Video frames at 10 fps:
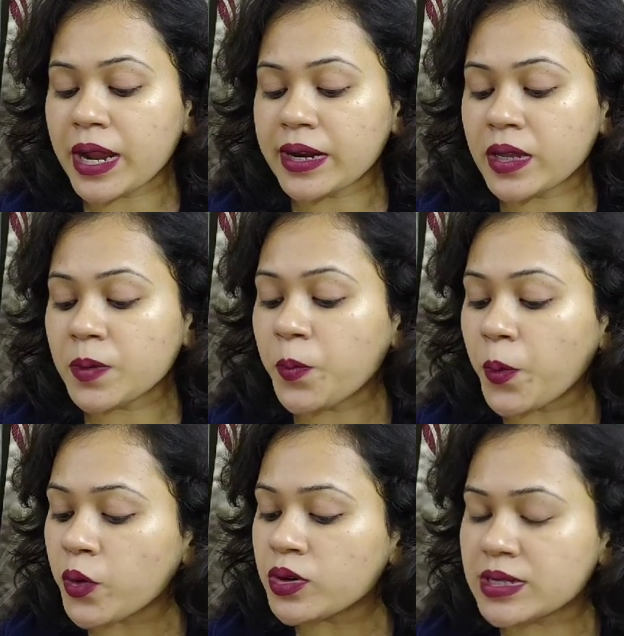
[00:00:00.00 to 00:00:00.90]
Brightening
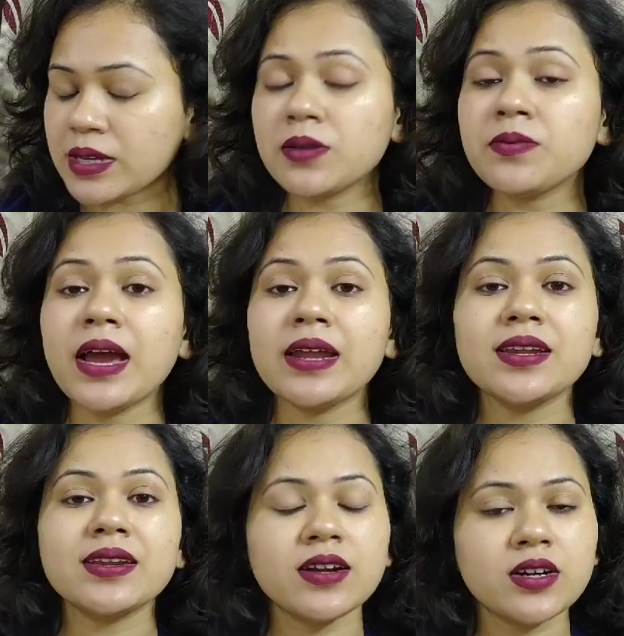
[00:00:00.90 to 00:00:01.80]
Pore Serum,
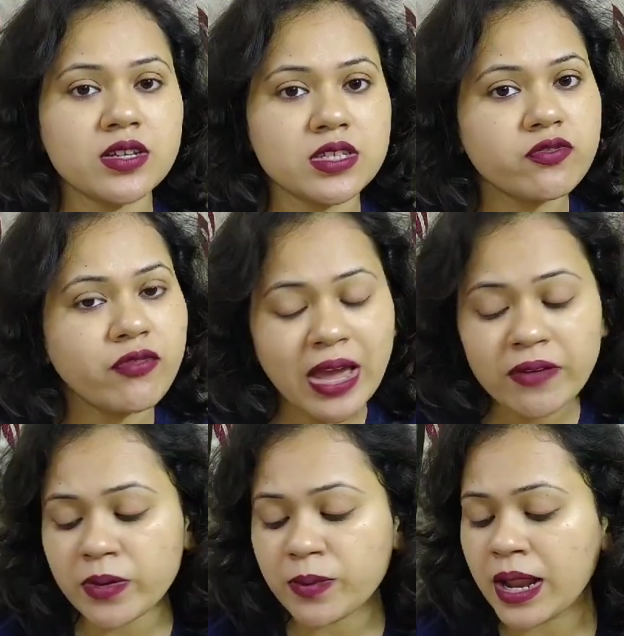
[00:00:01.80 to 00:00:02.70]
and it contains
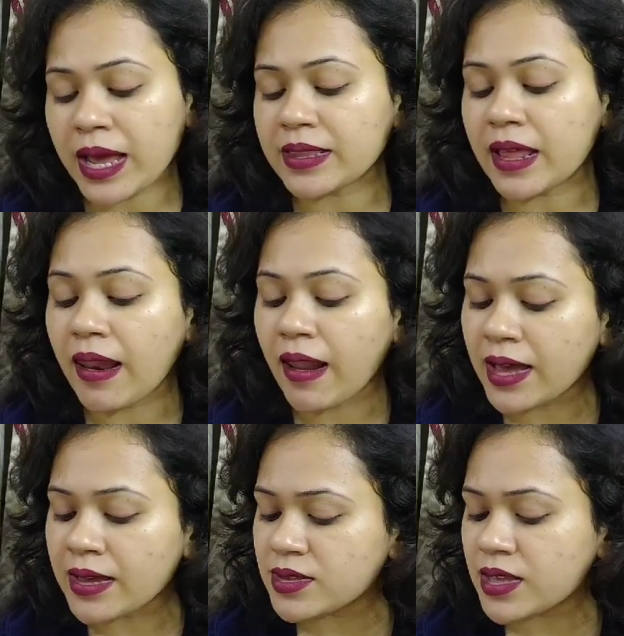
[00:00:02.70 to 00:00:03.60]
5 ml. And the
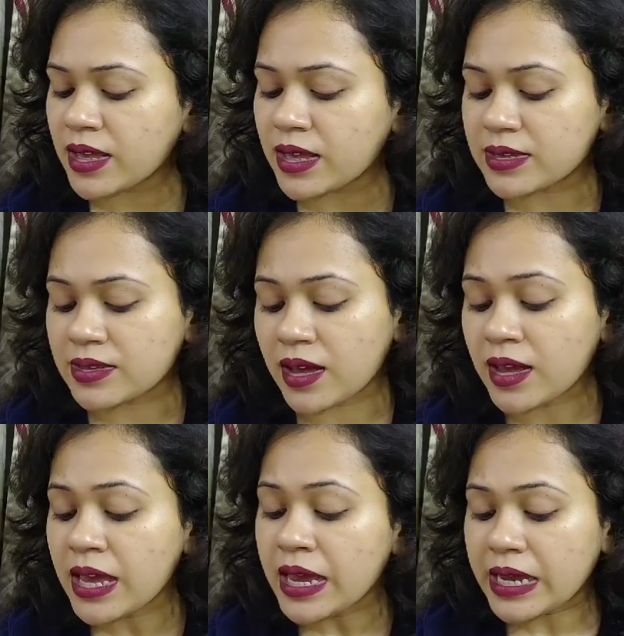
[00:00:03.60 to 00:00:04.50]
last thing is
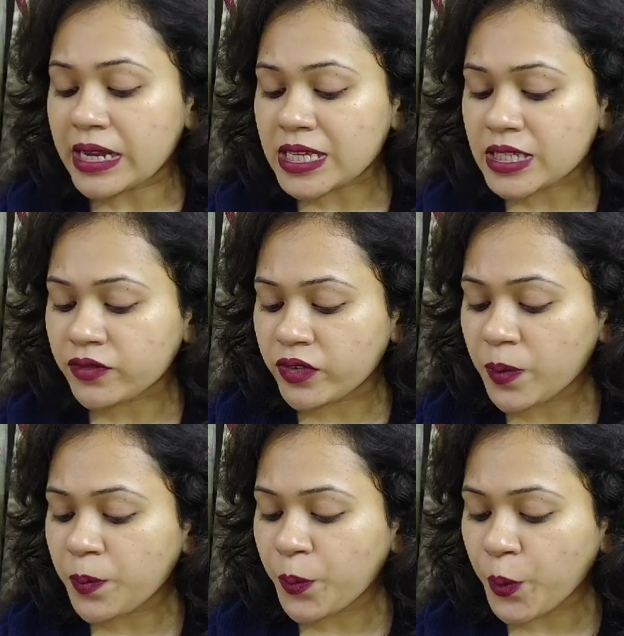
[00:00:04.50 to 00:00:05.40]
the
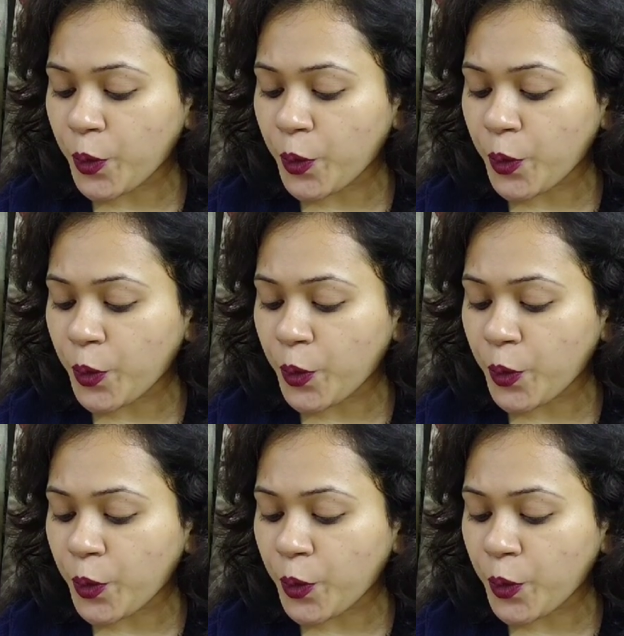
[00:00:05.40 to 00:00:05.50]
Innisfree